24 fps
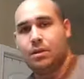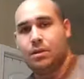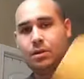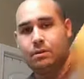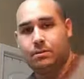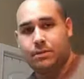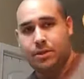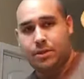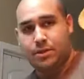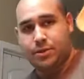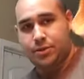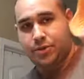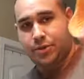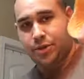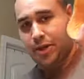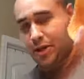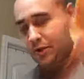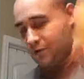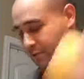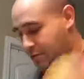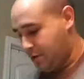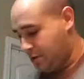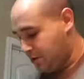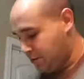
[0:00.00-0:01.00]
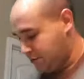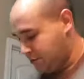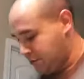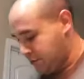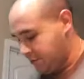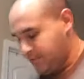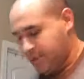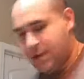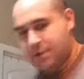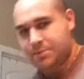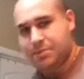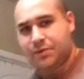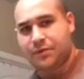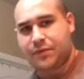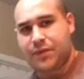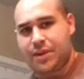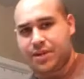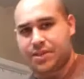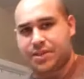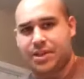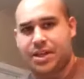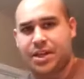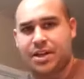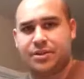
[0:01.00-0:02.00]
my little shave bowl. Sometimes a
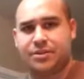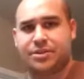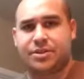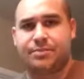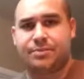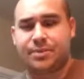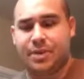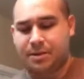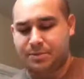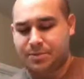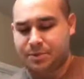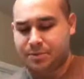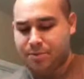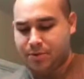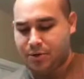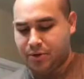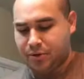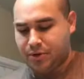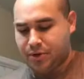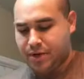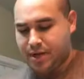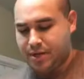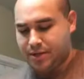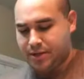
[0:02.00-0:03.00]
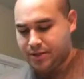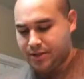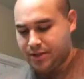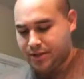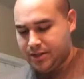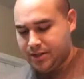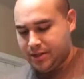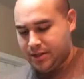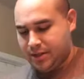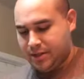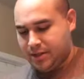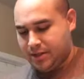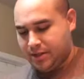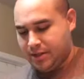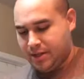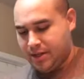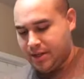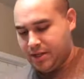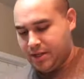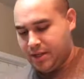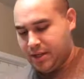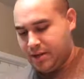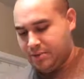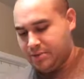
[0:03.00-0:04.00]
face lather, sometimes a bowl lather.
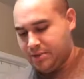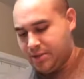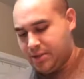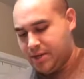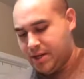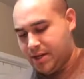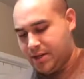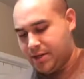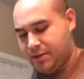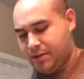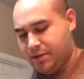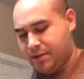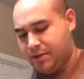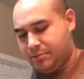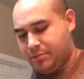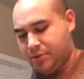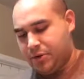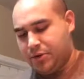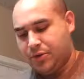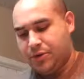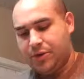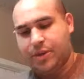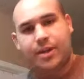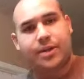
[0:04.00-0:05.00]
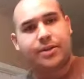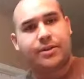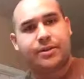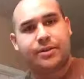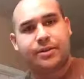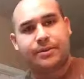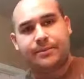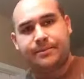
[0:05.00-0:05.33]
Lately I've been liking the bowl lather.